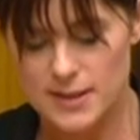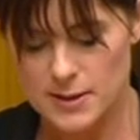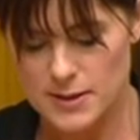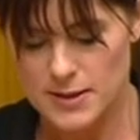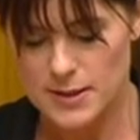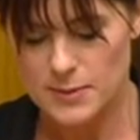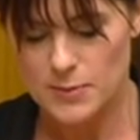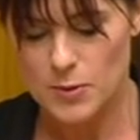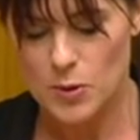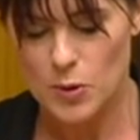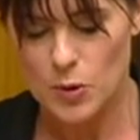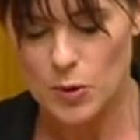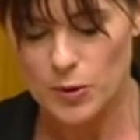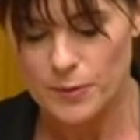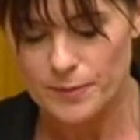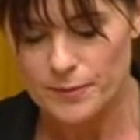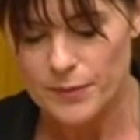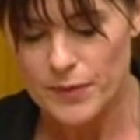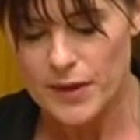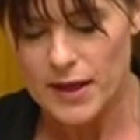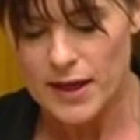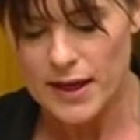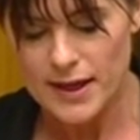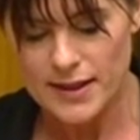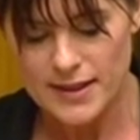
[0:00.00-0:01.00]
support.
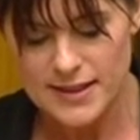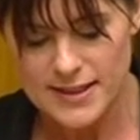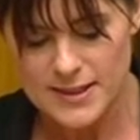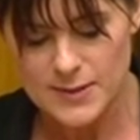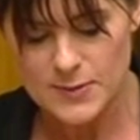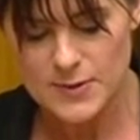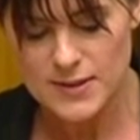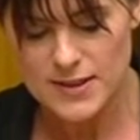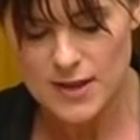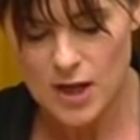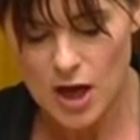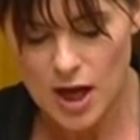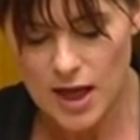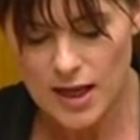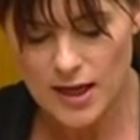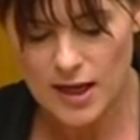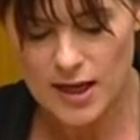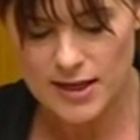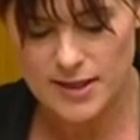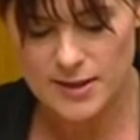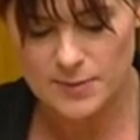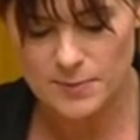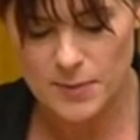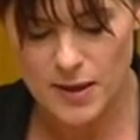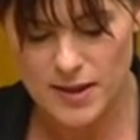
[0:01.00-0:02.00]
And this was
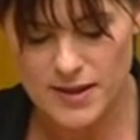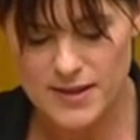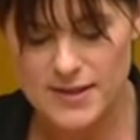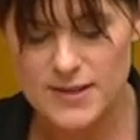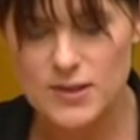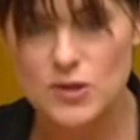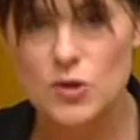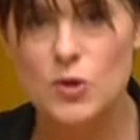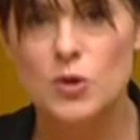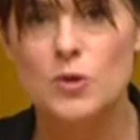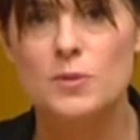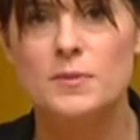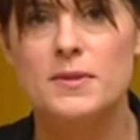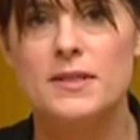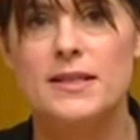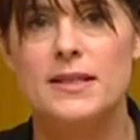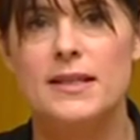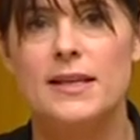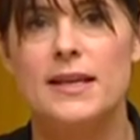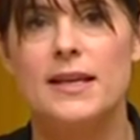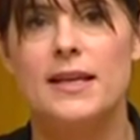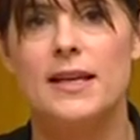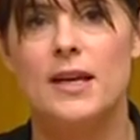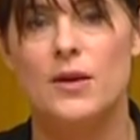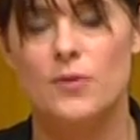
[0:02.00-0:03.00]
highlighted by the storms that
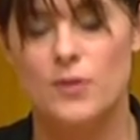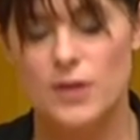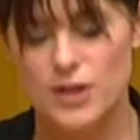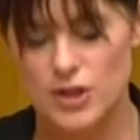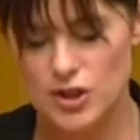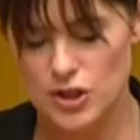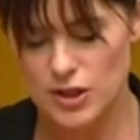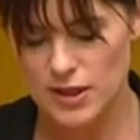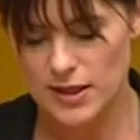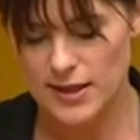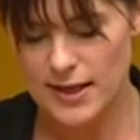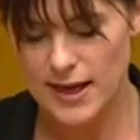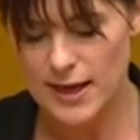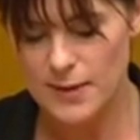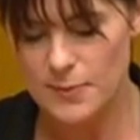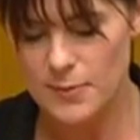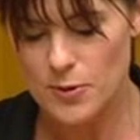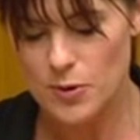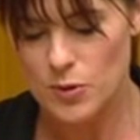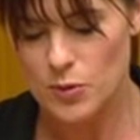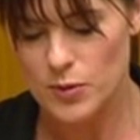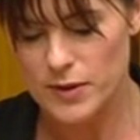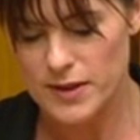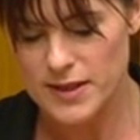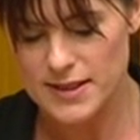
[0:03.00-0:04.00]
hit our region in
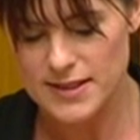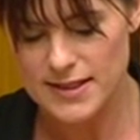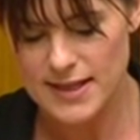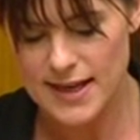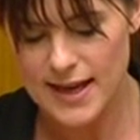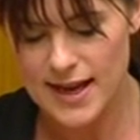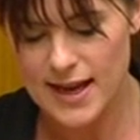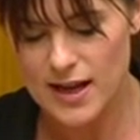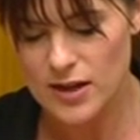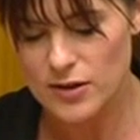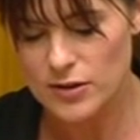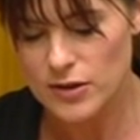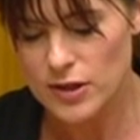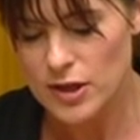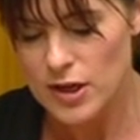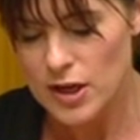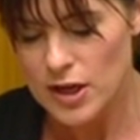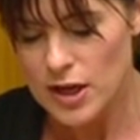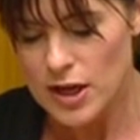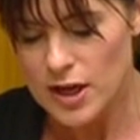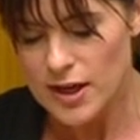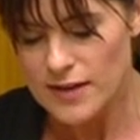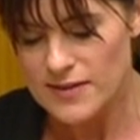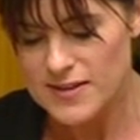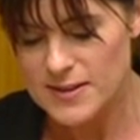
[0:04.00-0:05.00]
April when the town
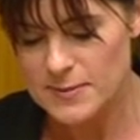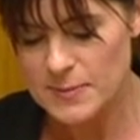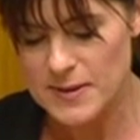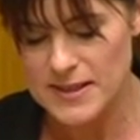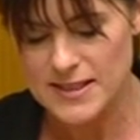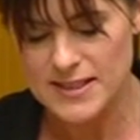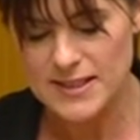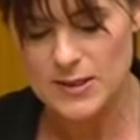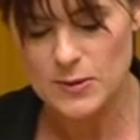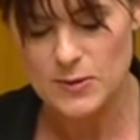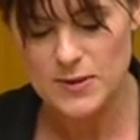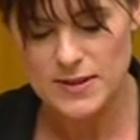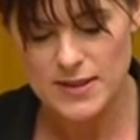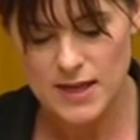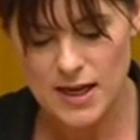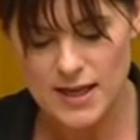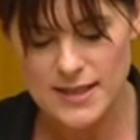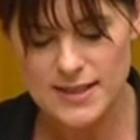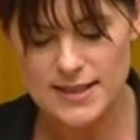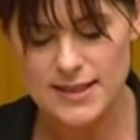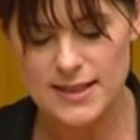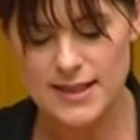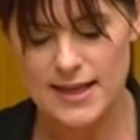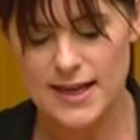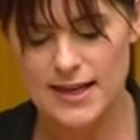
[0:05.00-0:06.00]
of Spencer was
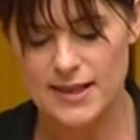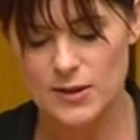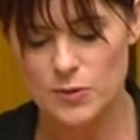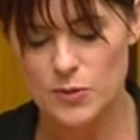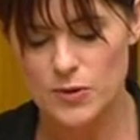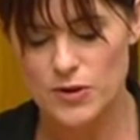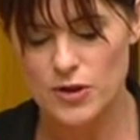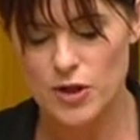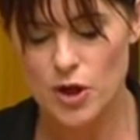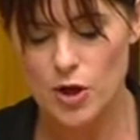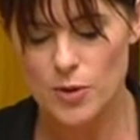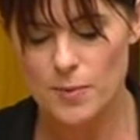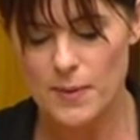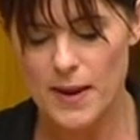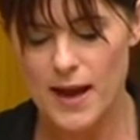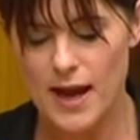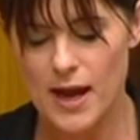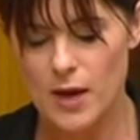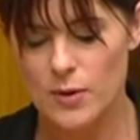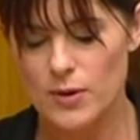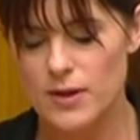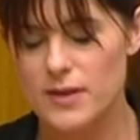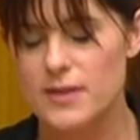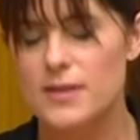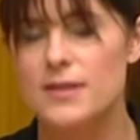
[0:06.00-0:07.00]
isolated with no
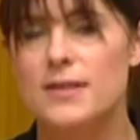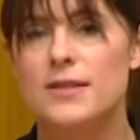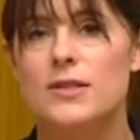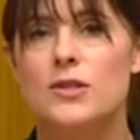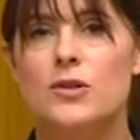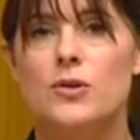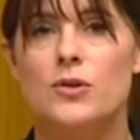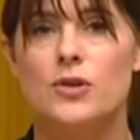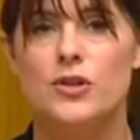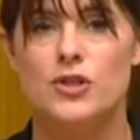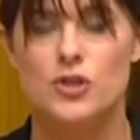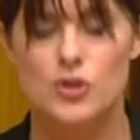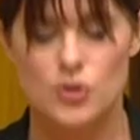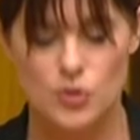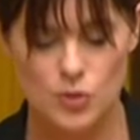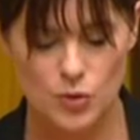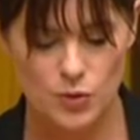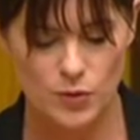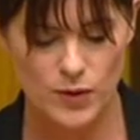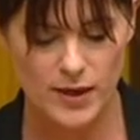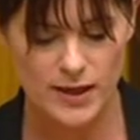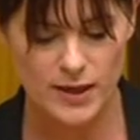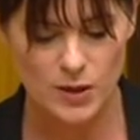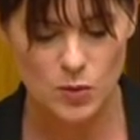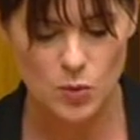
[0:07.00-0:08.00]
power, sewage, or
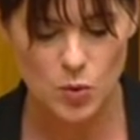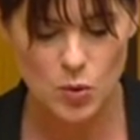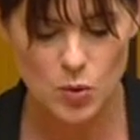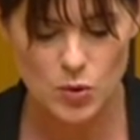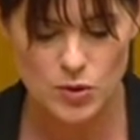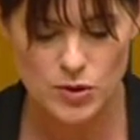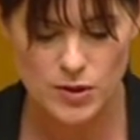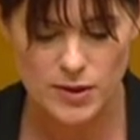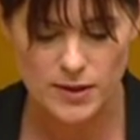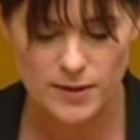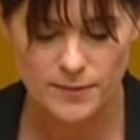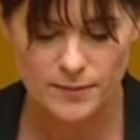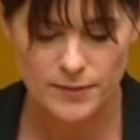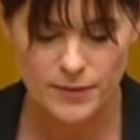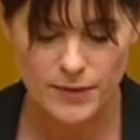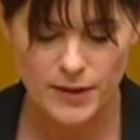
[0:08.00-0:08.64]
running water.